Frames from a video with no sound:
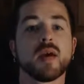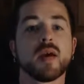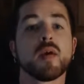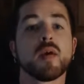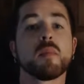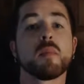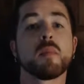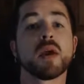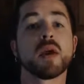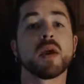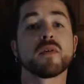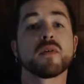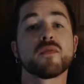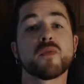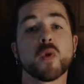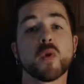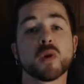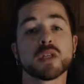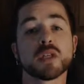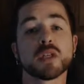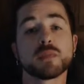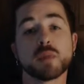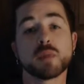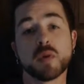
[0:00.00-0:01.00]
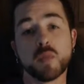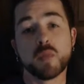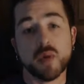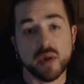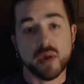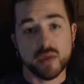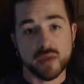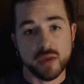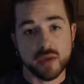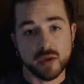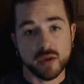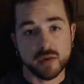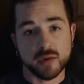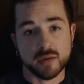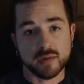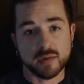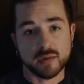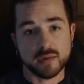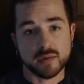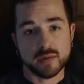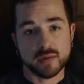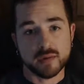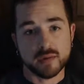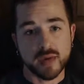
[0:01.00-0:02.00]
May the Force be with you,
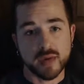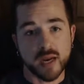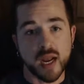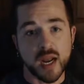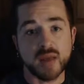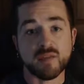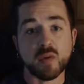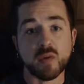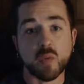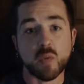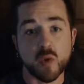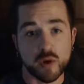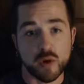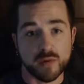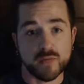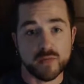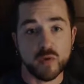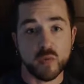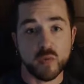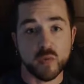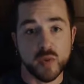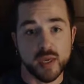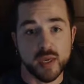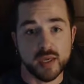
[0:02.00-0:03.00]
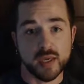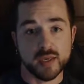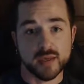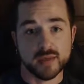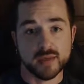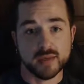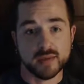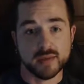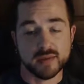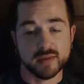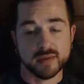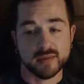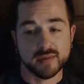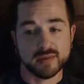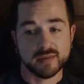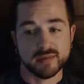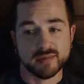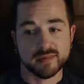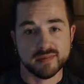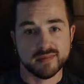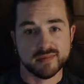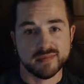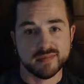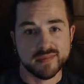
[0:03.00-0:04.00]
and have a wonderful week.
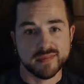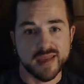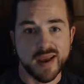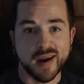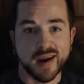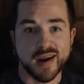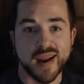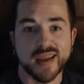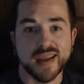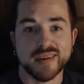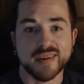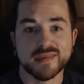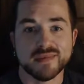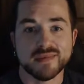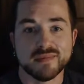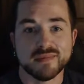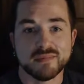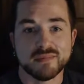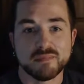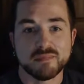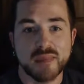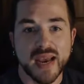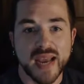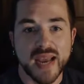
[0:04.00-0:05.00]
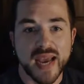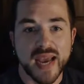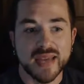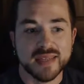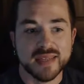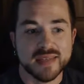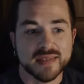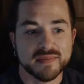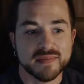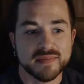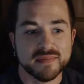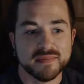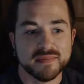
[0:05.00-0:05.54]
All right. Bye, guys.